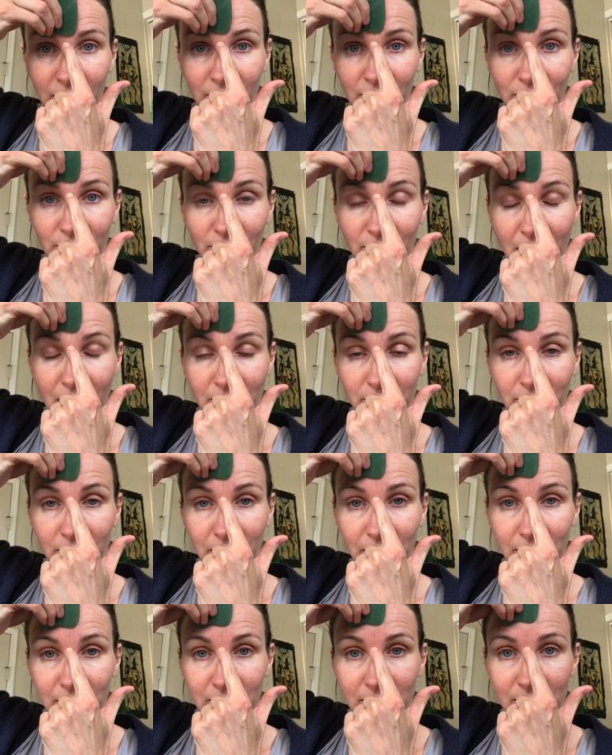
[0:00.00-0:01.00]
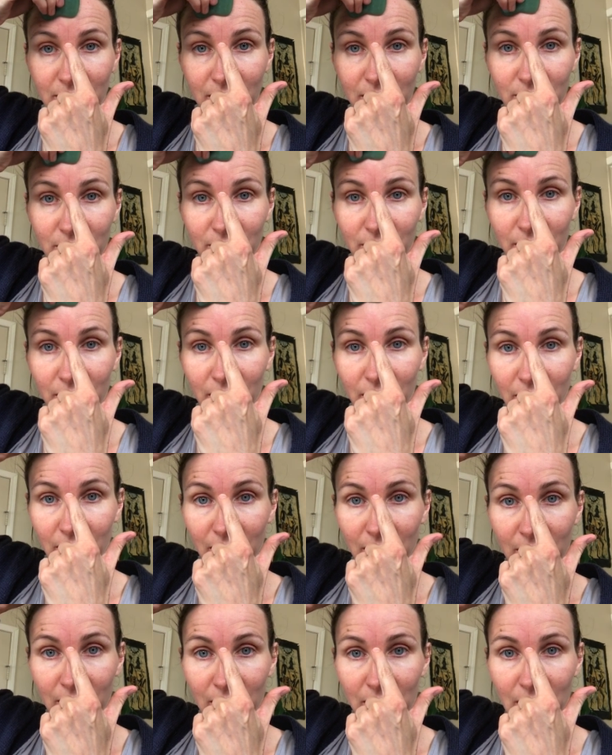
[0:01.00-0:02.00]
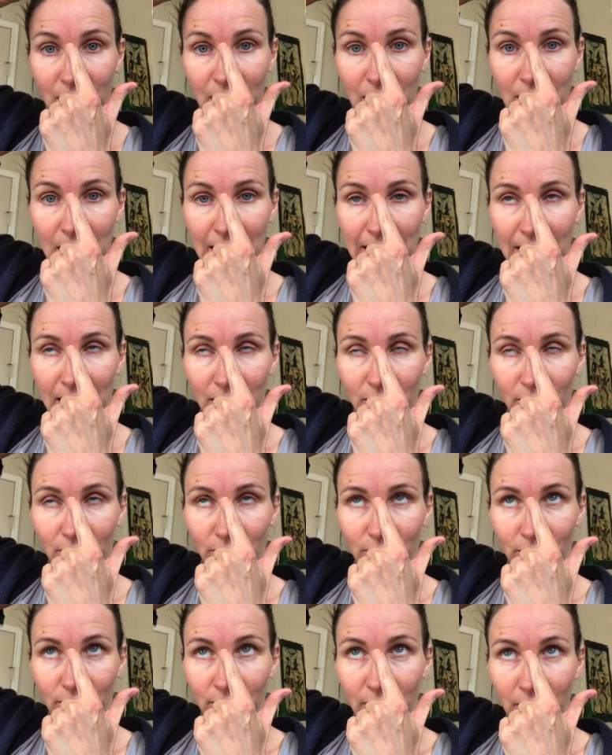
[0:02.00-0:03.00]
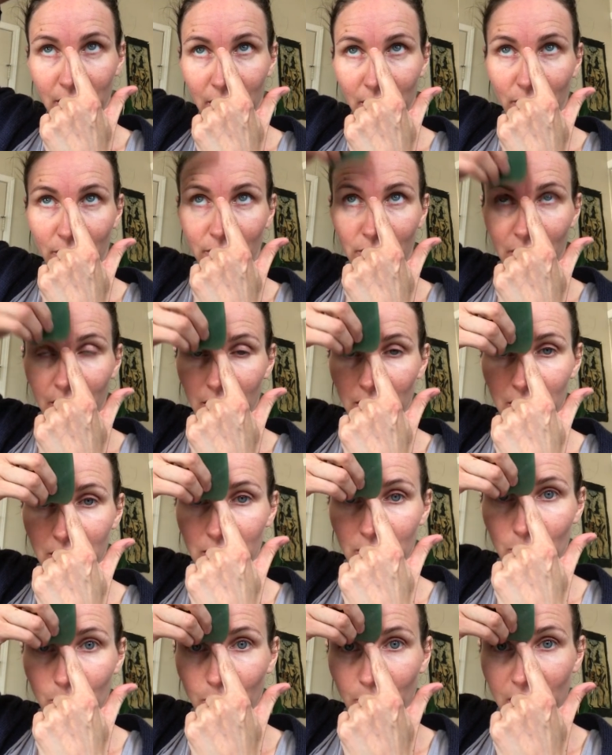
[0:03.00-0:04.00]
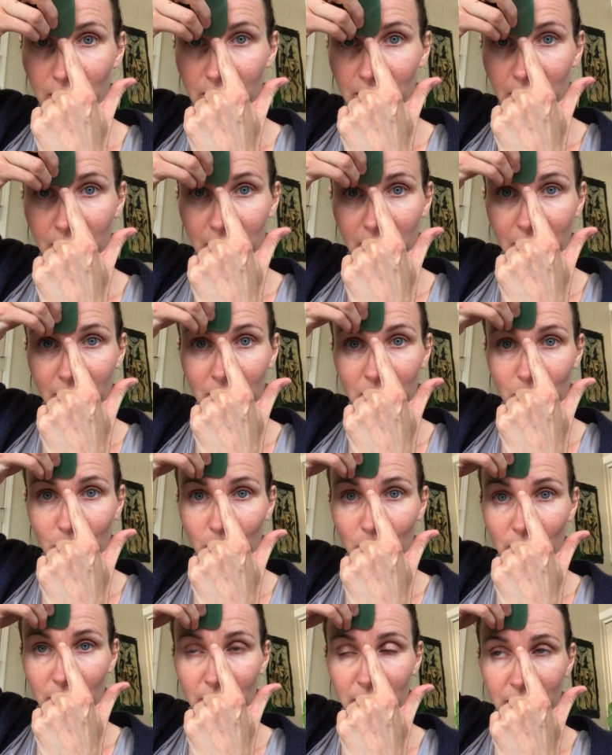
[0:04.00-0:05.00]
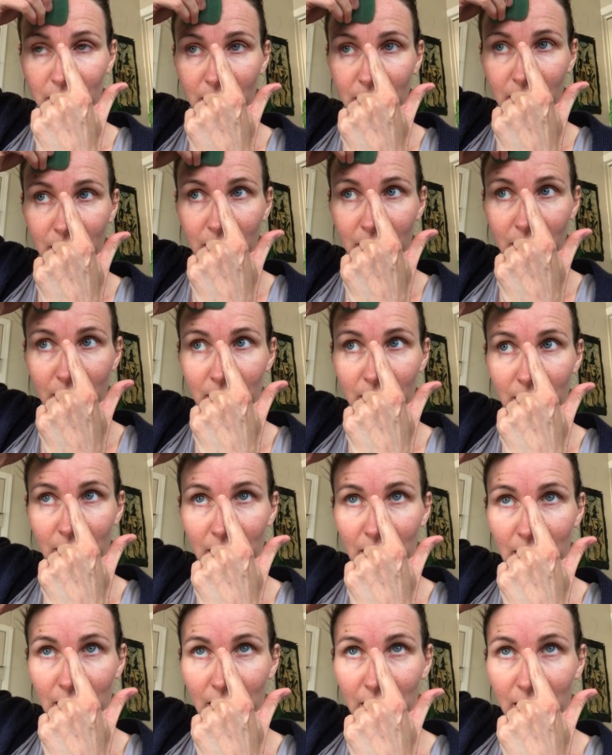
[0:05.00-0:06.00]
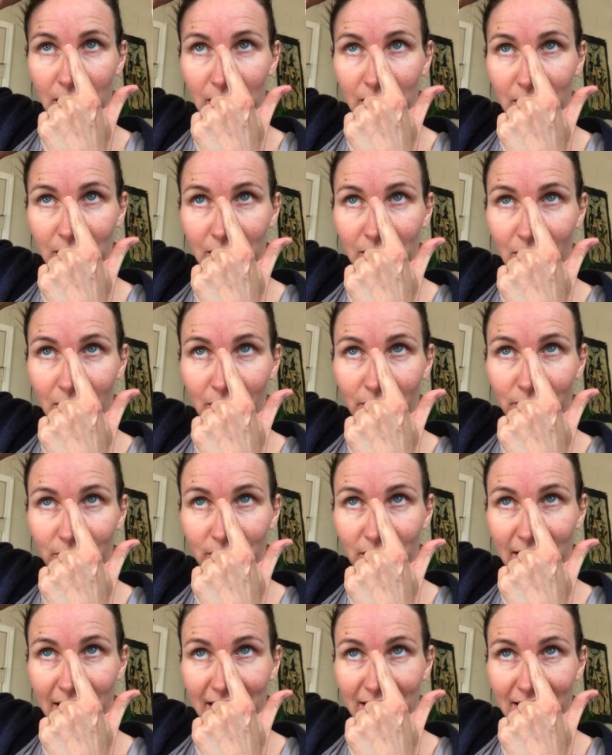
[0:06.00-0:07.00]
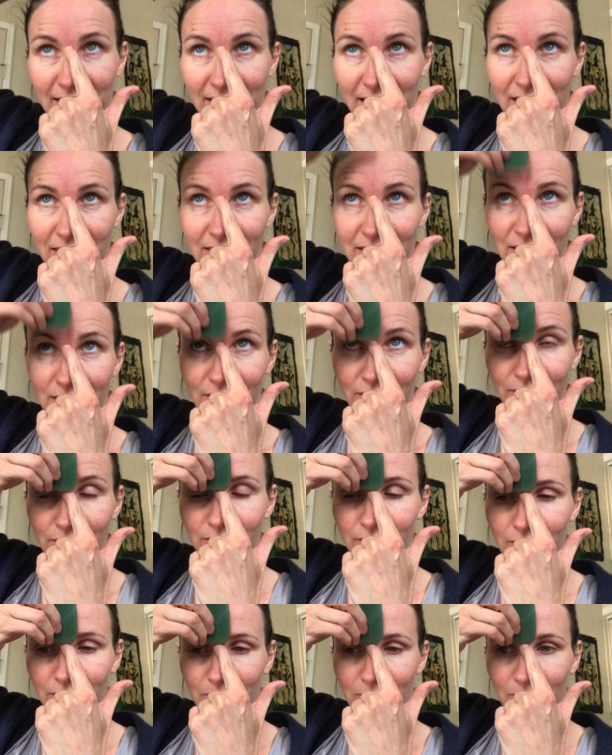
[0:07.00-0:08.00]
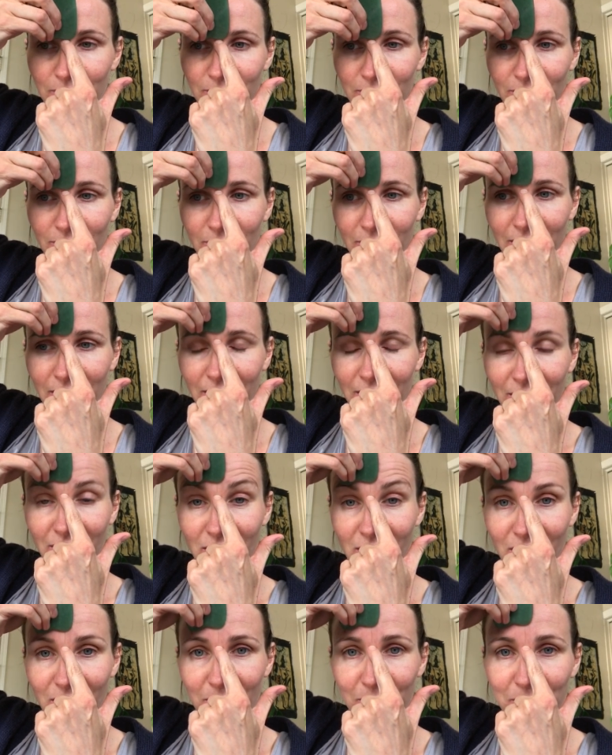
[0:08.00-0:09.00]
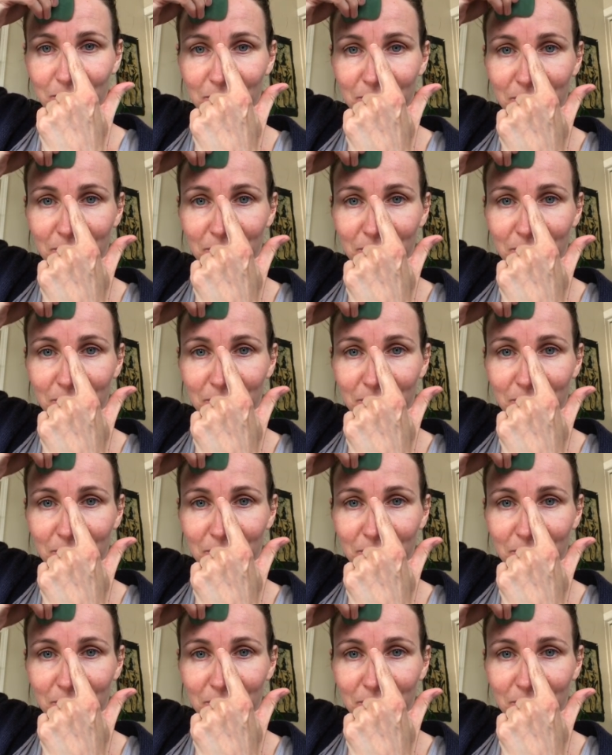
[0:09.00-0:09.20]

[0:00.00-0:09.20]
and grounding and centering, and you can really feel it as you press into this point. It just offers that sense of calm.